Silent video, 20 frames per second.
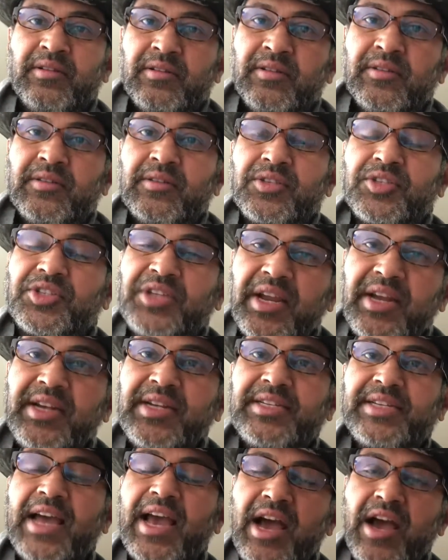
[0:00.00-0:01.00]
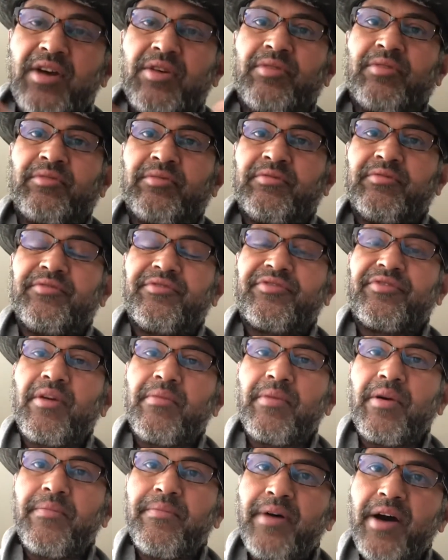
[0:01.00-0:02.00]
sent down from
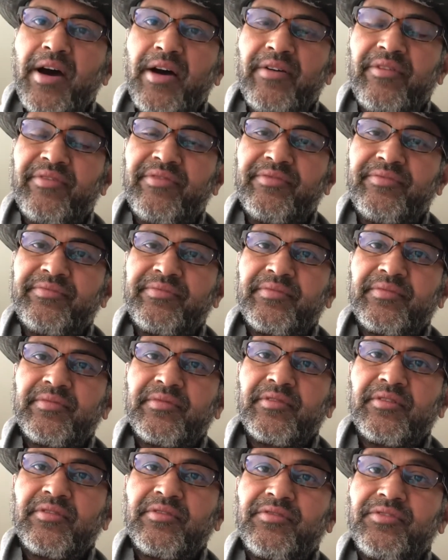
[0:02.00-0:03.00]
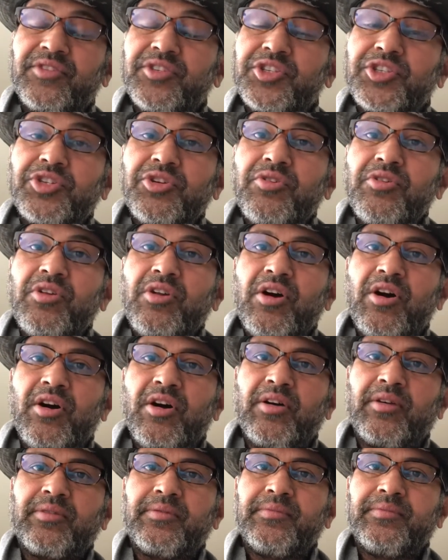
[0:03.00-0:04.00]
above for so
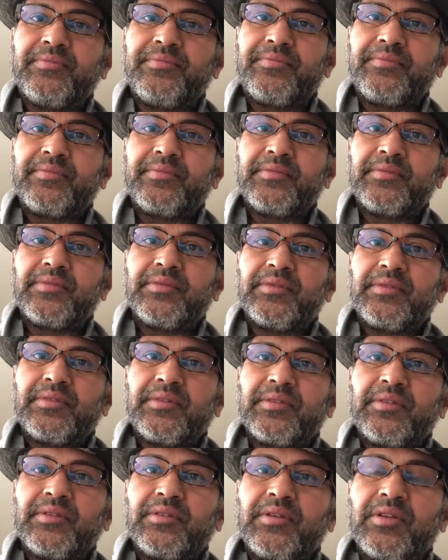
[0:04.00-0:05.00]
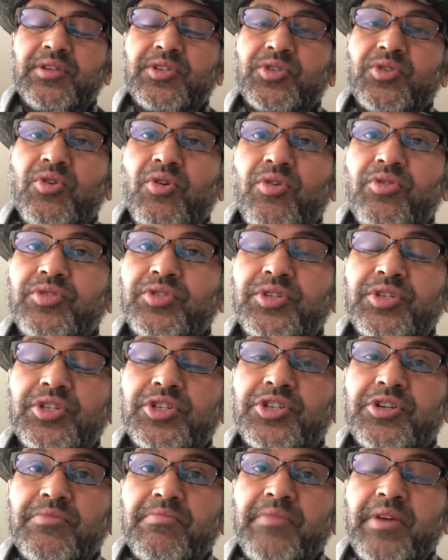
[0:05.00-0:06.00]
long is causing
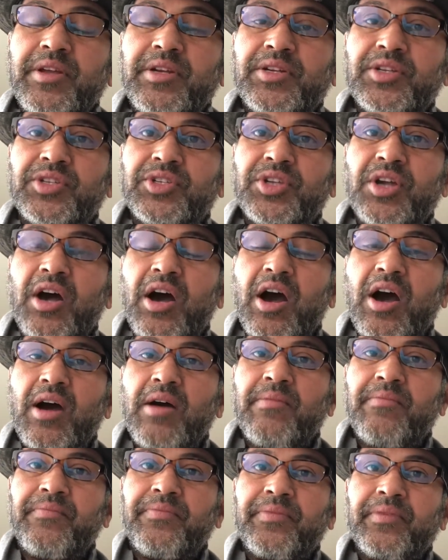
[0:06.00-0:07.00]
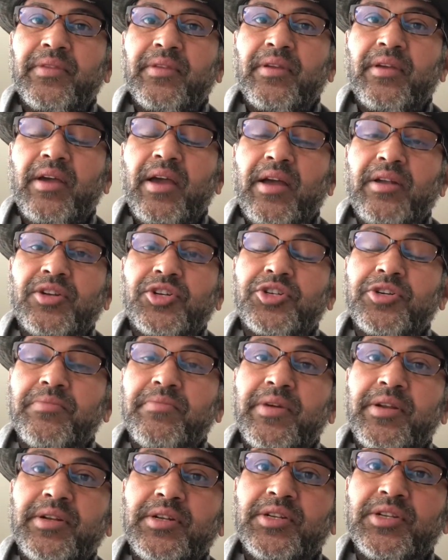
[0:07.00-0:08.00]
tremendous harm and
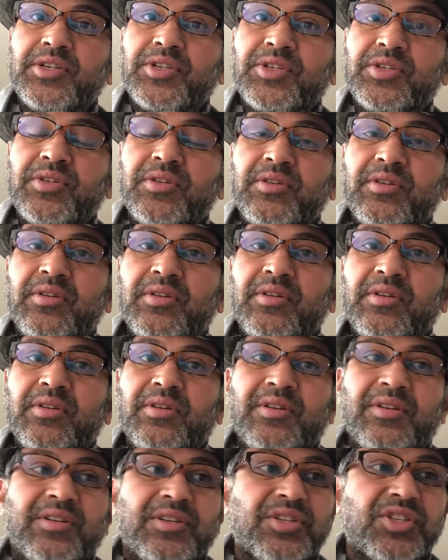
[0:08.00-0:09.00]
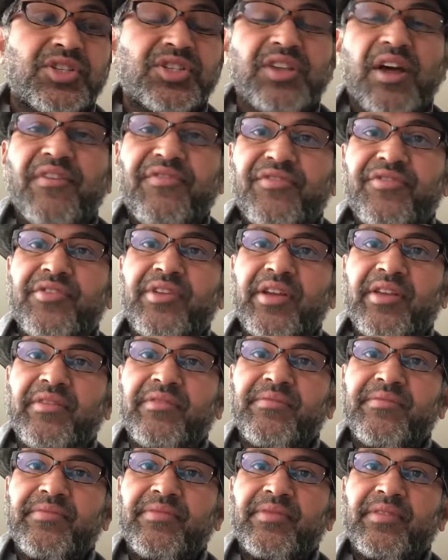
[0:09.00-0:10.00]
tremendous suffering
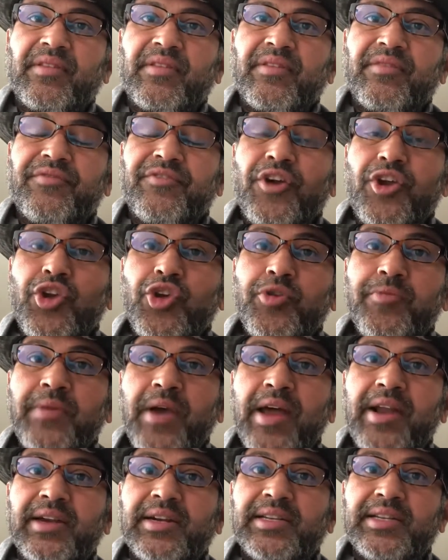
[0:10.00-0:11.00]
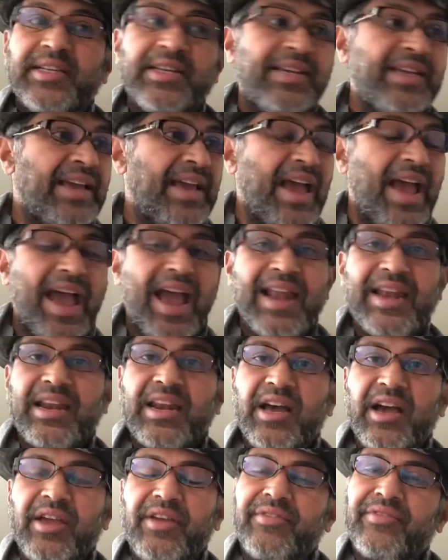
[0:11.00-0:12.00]
for humanity and
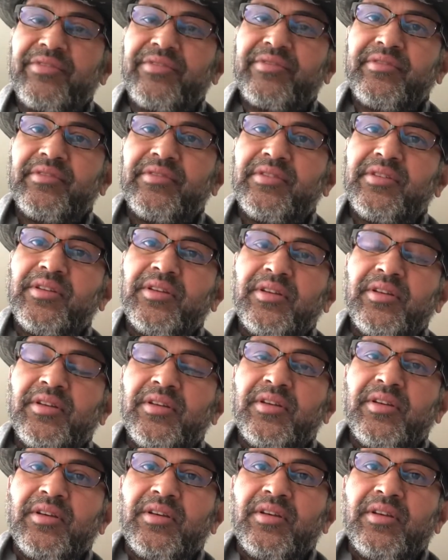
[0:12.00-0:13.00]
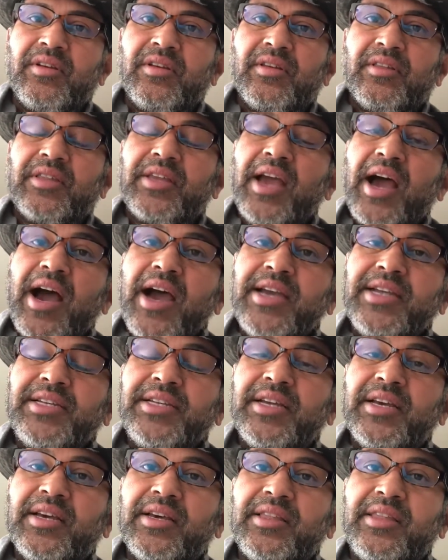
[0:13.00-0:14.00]
life. The
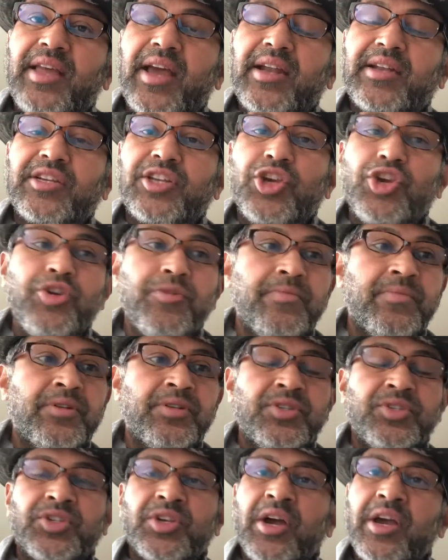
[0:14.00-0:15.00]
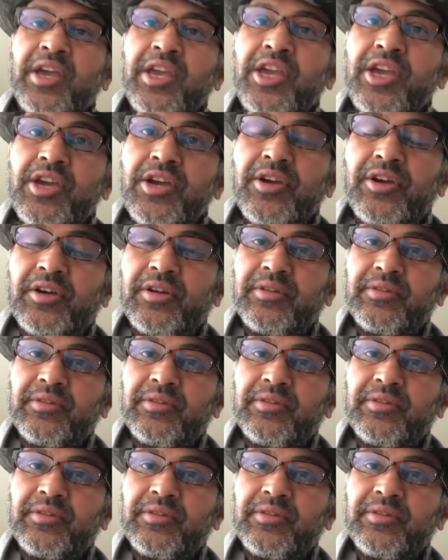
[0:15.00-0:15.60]
idea that humans are here,